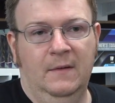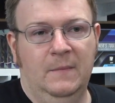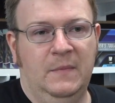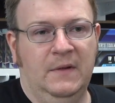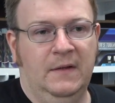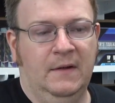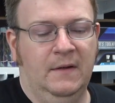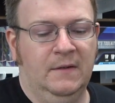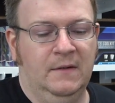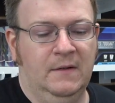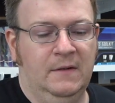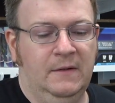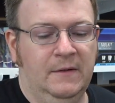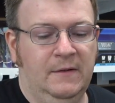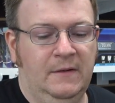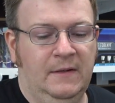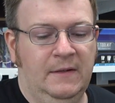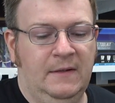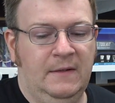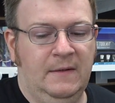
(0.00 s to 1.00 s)
Because
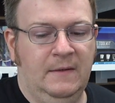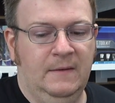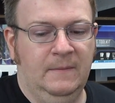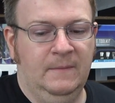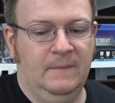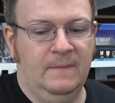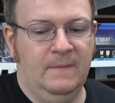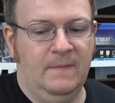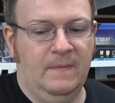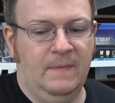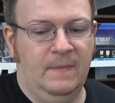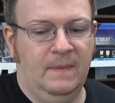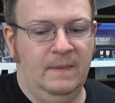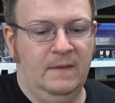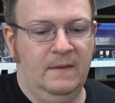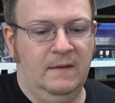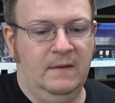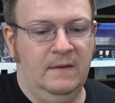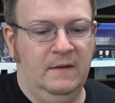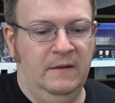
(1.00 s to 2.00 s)
clearly,
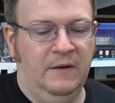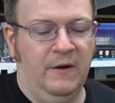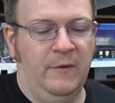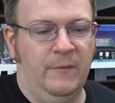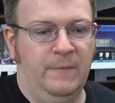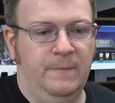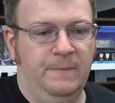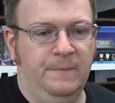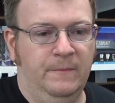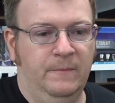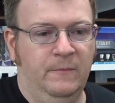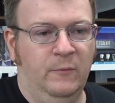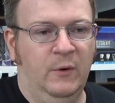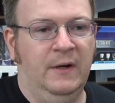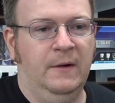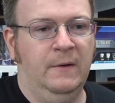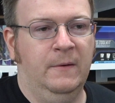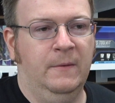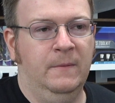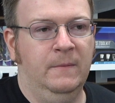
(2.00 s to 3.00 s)

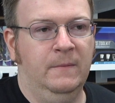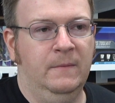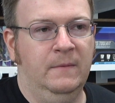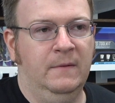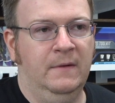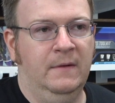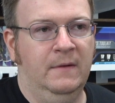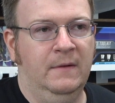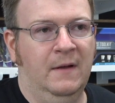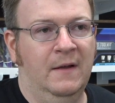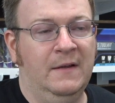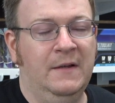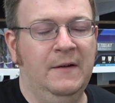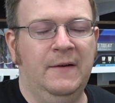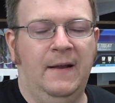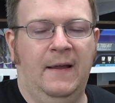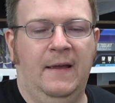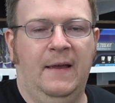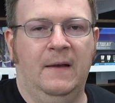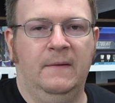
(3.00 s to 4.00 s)
we're a year
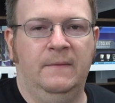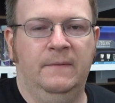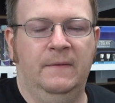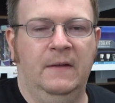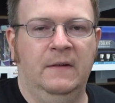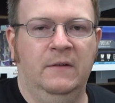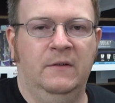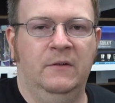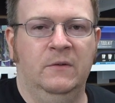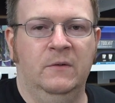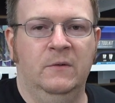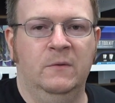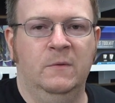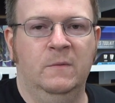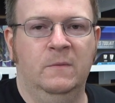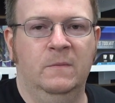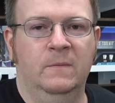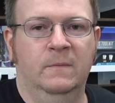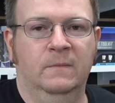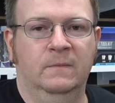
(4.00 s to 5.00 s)
and a half into